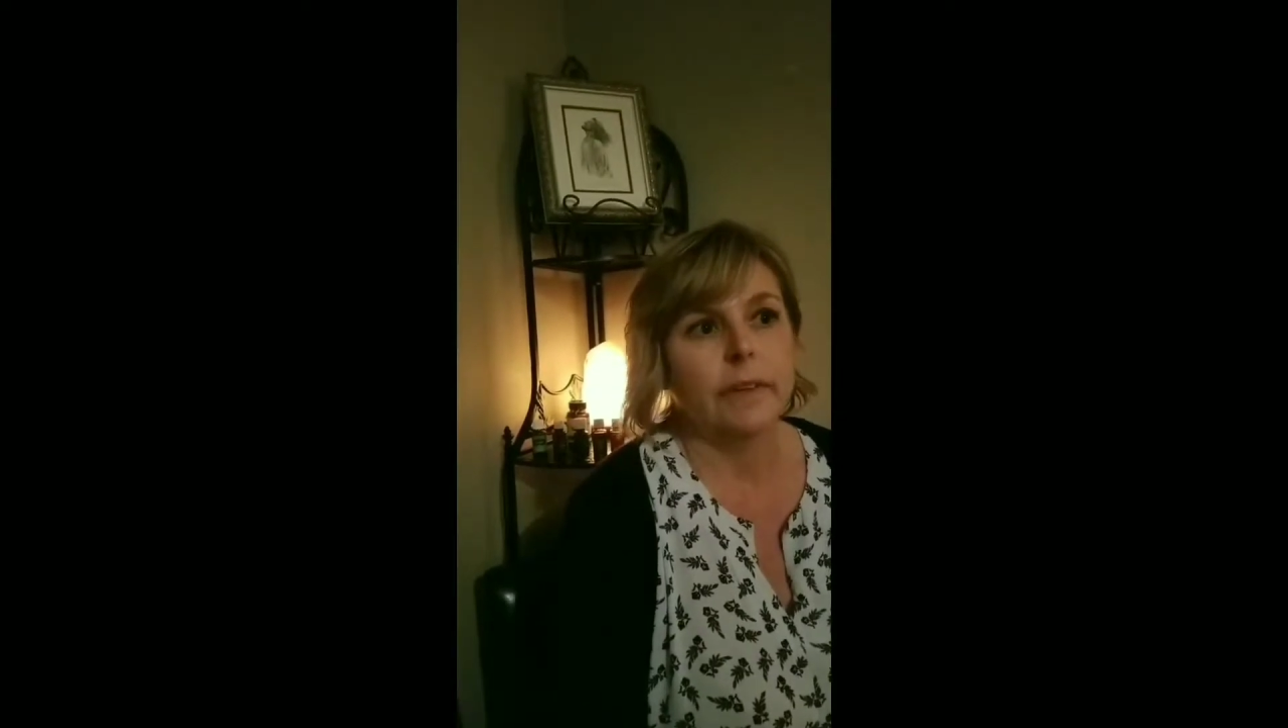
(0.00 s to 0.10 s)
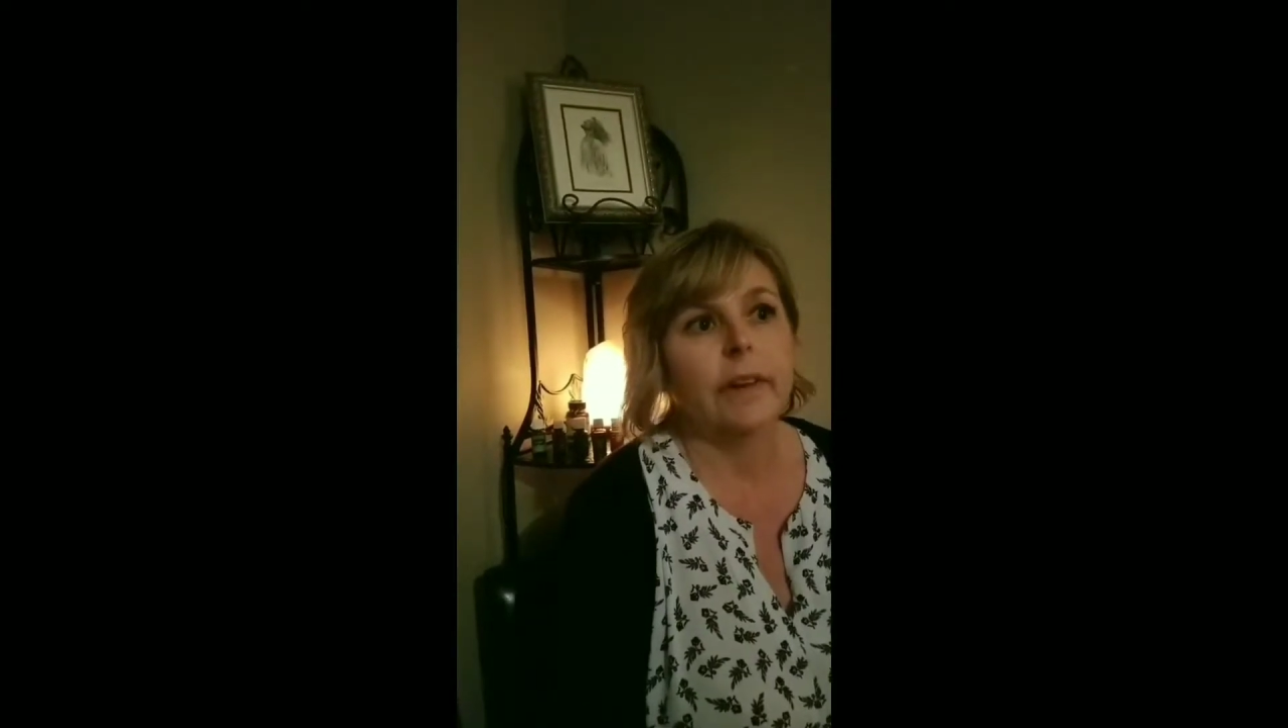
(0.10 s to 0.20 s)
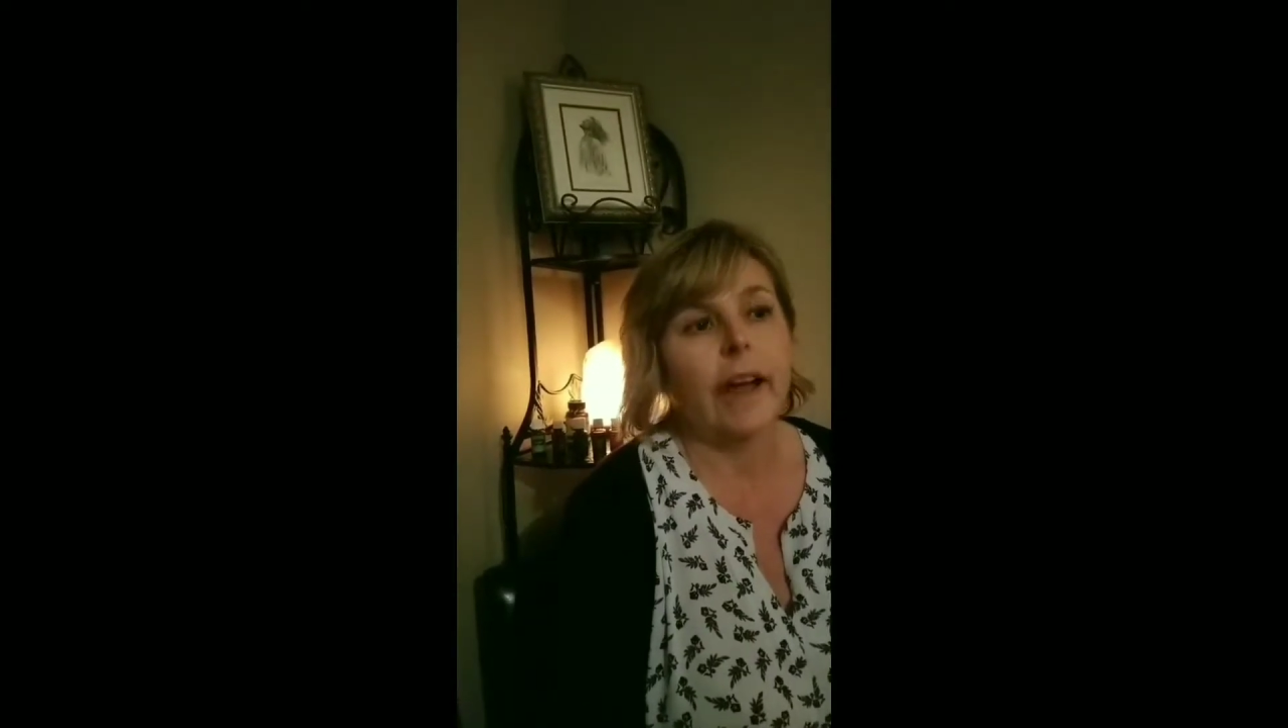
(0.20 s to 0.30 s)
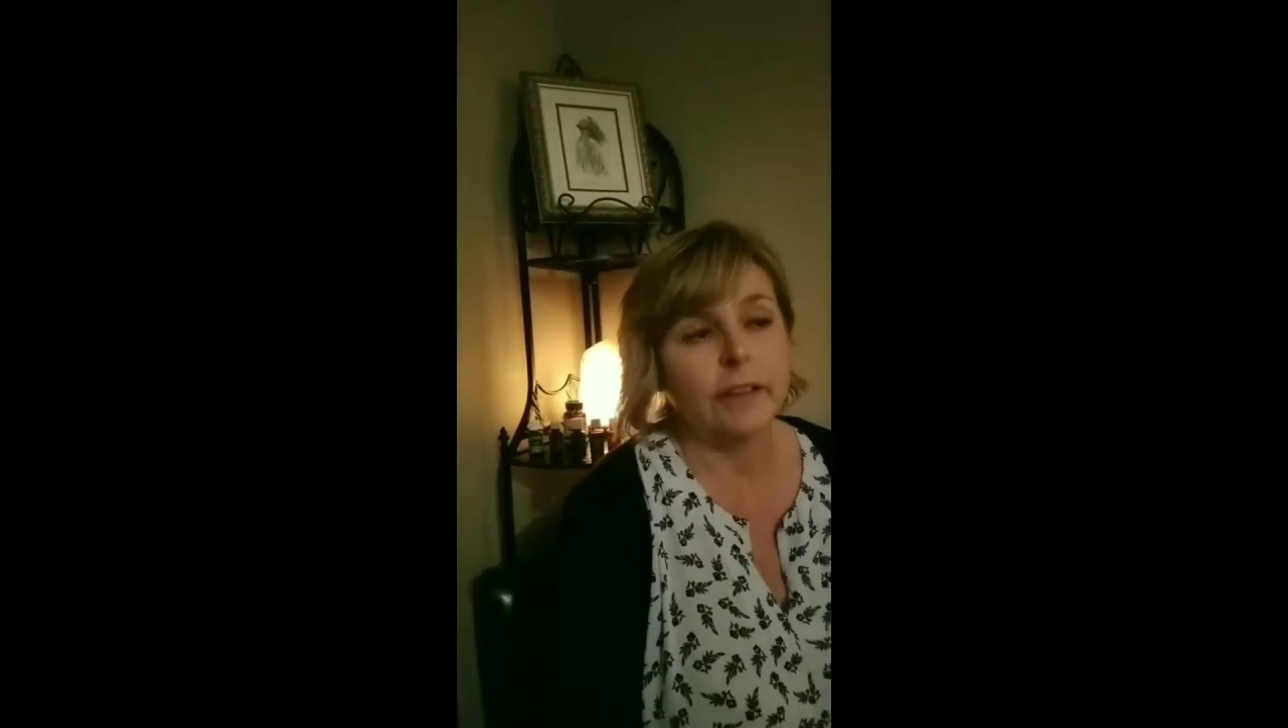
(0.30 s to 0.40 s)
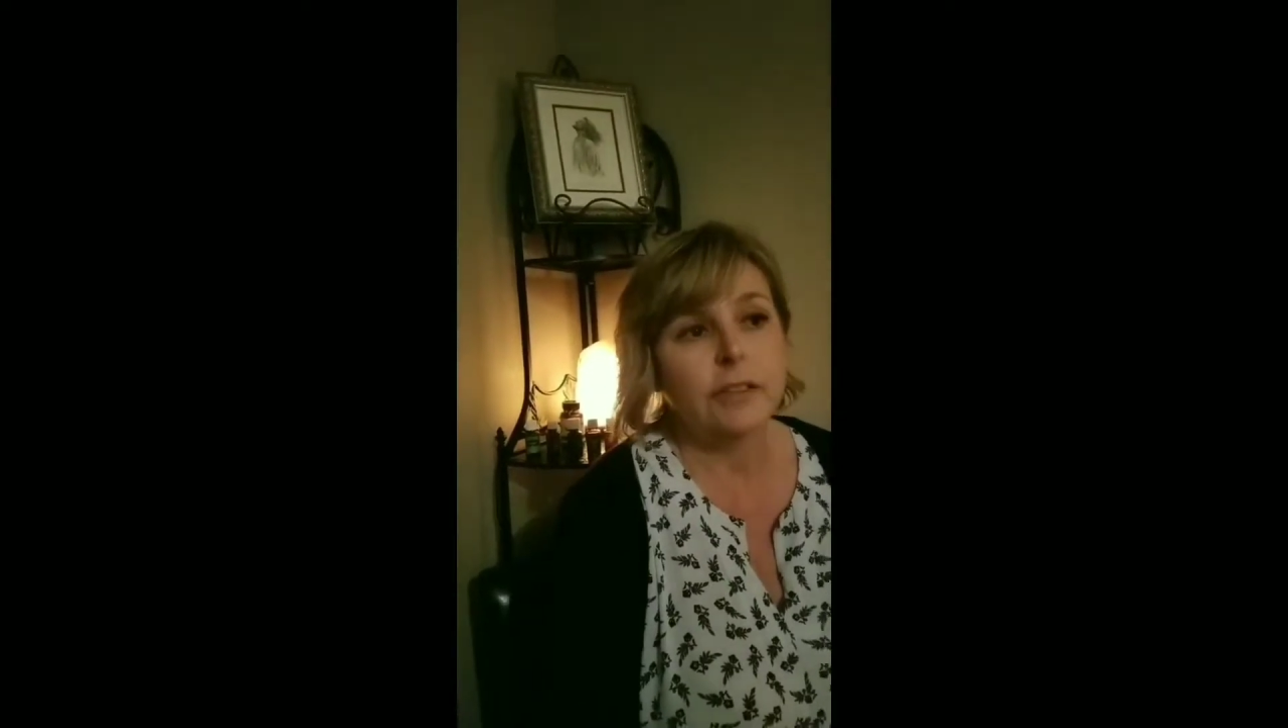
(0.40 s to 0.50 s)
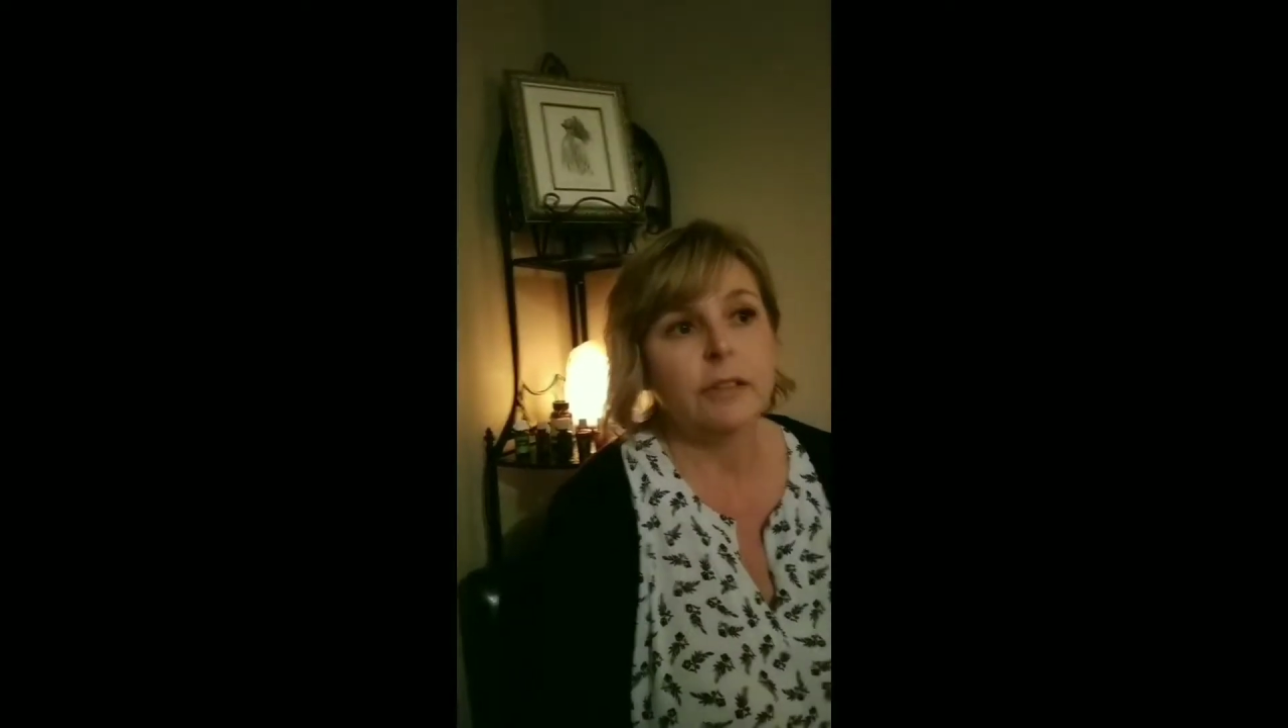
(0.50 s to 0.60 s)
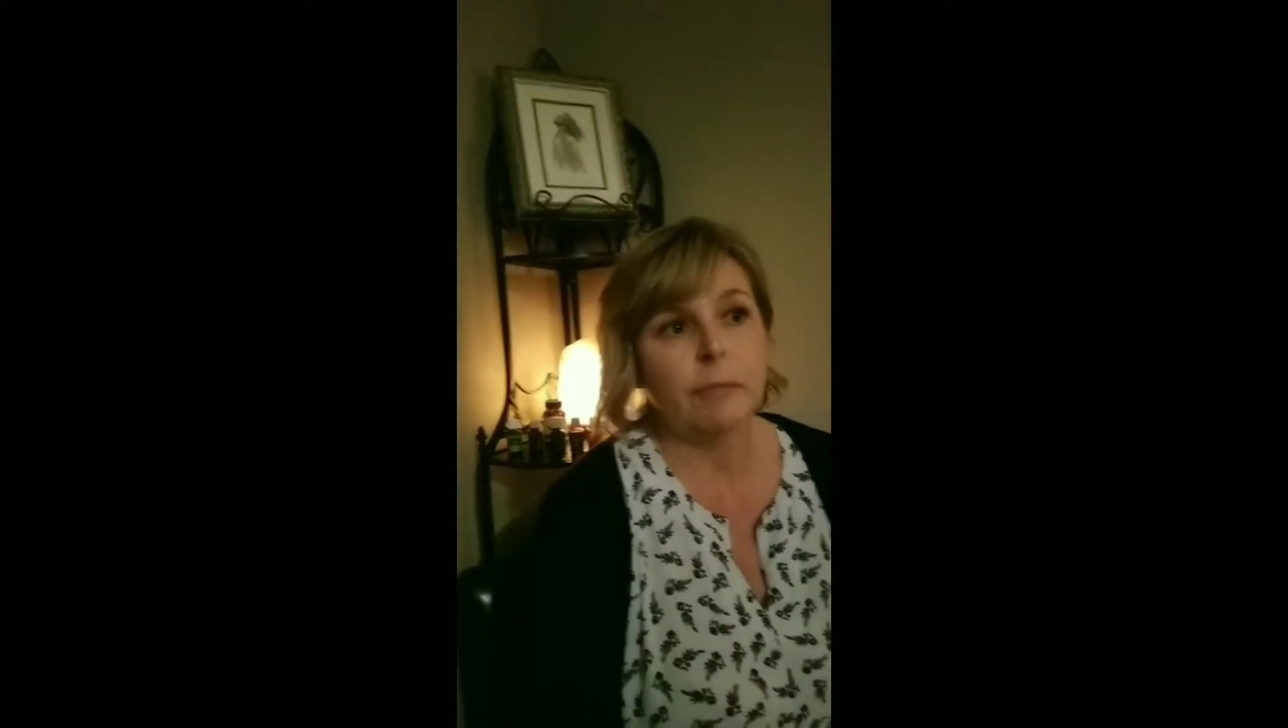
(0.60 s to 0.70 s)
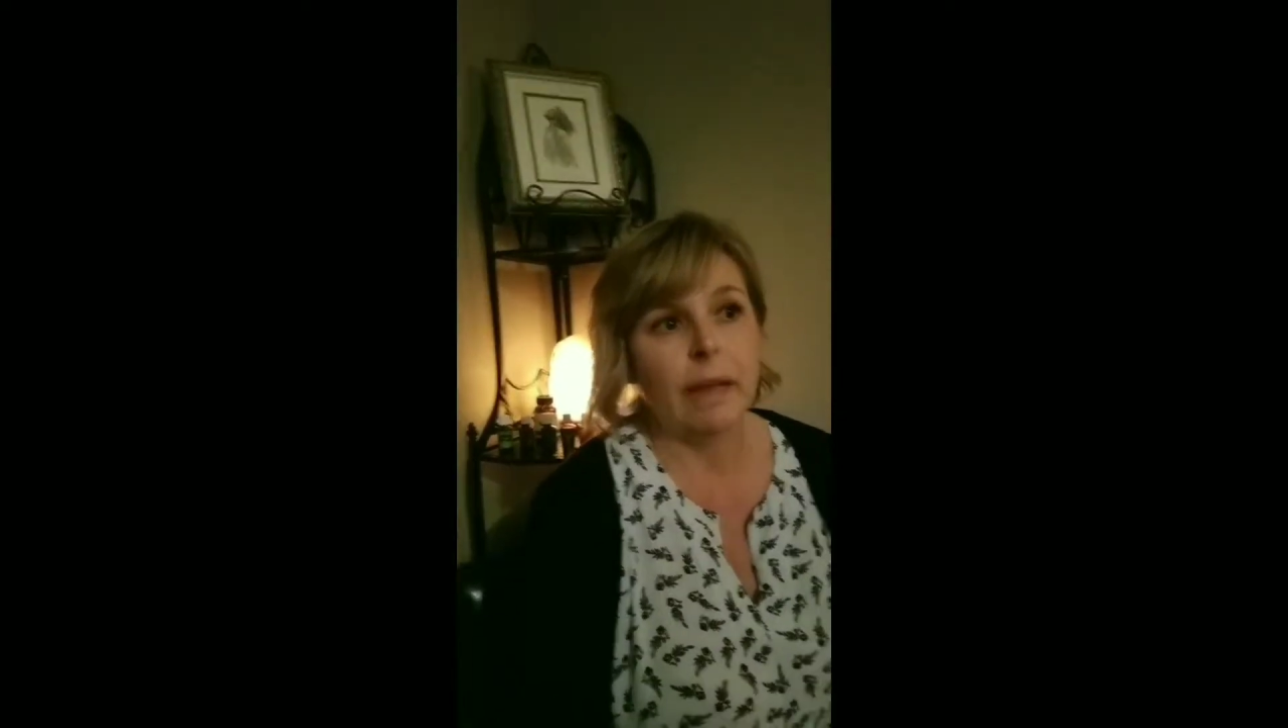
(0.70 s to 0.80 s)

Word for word: They're actually